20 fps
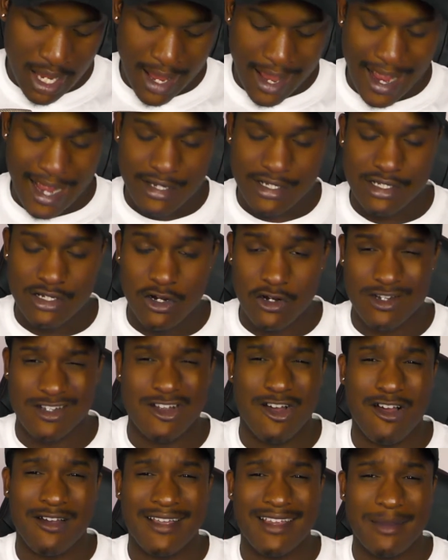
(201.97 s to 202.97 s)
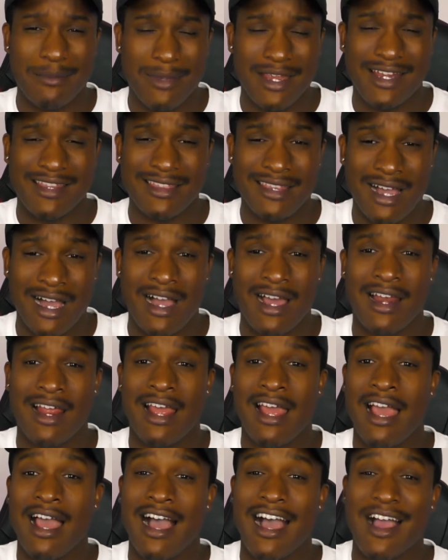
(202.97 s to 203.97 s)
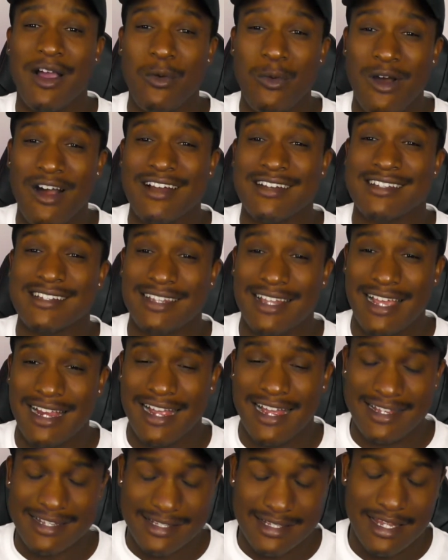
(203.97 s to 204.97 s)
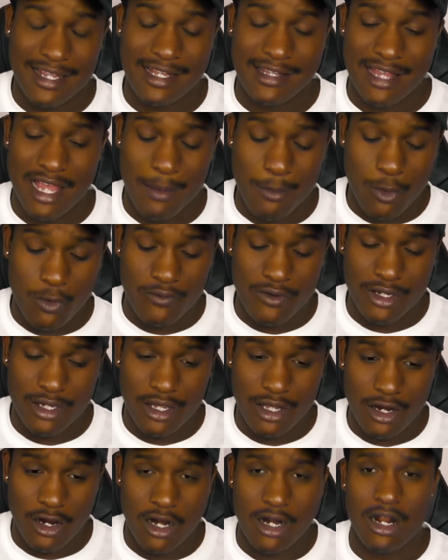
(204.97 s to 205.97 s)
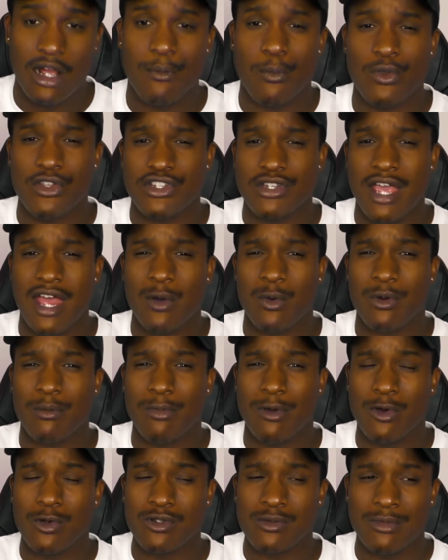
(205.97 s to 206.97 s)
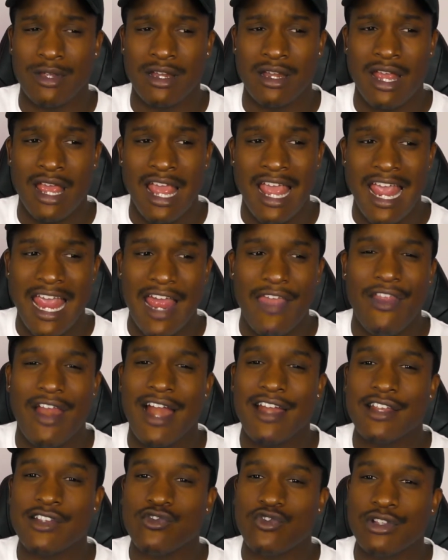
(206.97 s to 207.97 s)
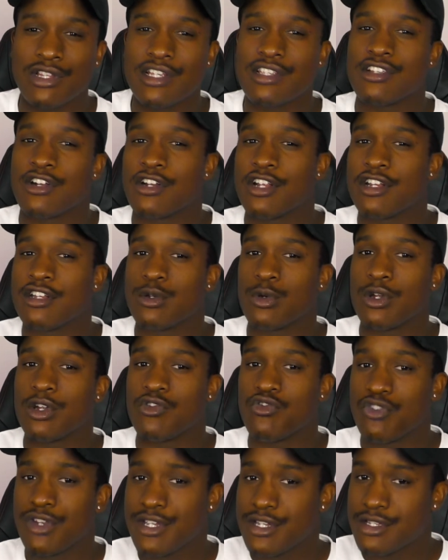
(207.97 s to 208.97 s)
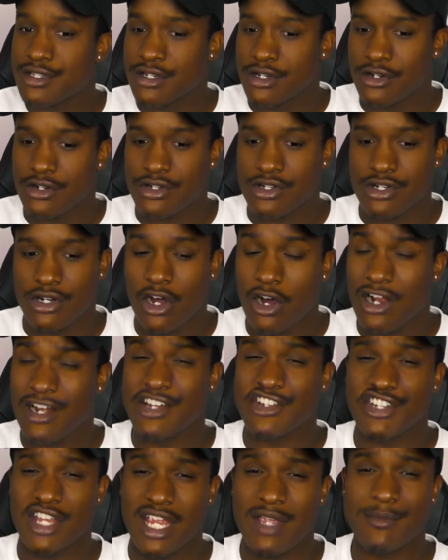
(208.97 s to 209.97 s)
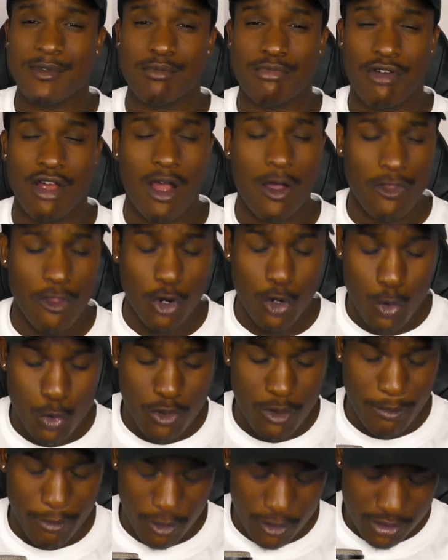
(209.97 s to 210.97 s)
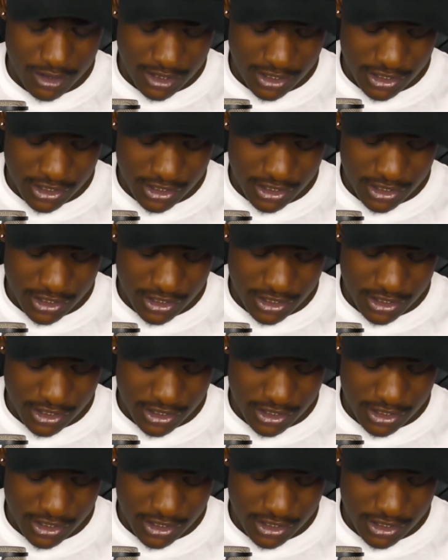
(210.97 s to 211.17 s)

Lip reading: I start talking mid-thought. I watched, like I said, that movie Get On Up with Chadwick Boseman, and then I just really started doing research on James Brown, who the person